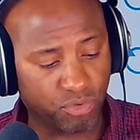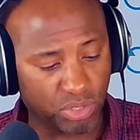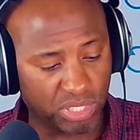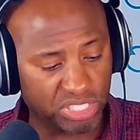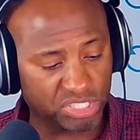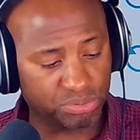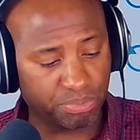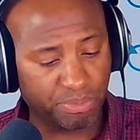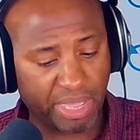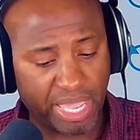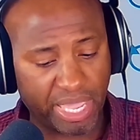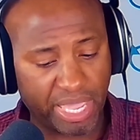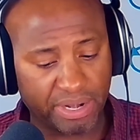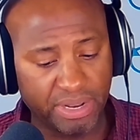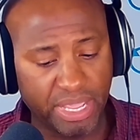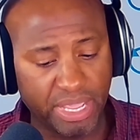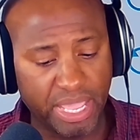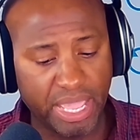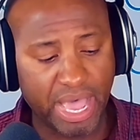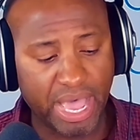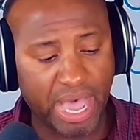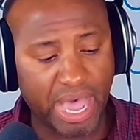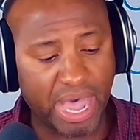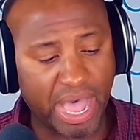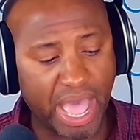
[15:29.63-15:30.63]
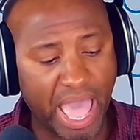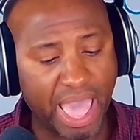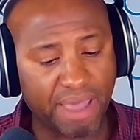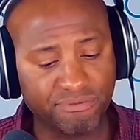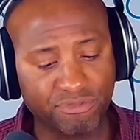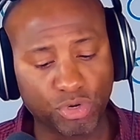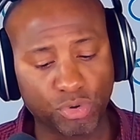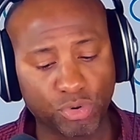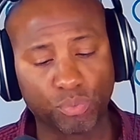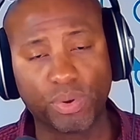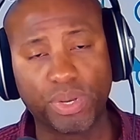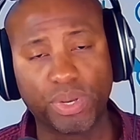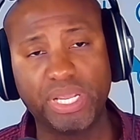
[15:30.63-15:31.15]
this man after
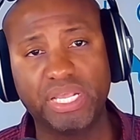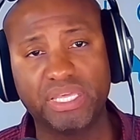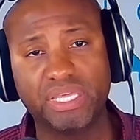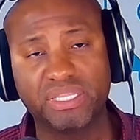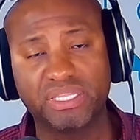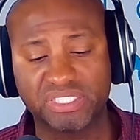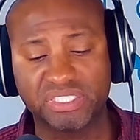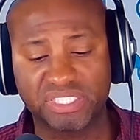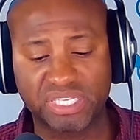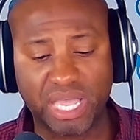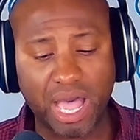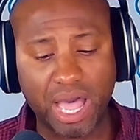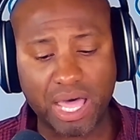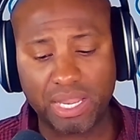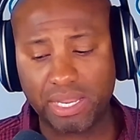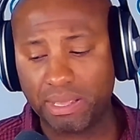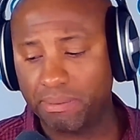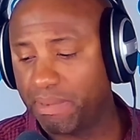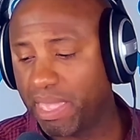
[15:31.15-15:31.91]
reading this column.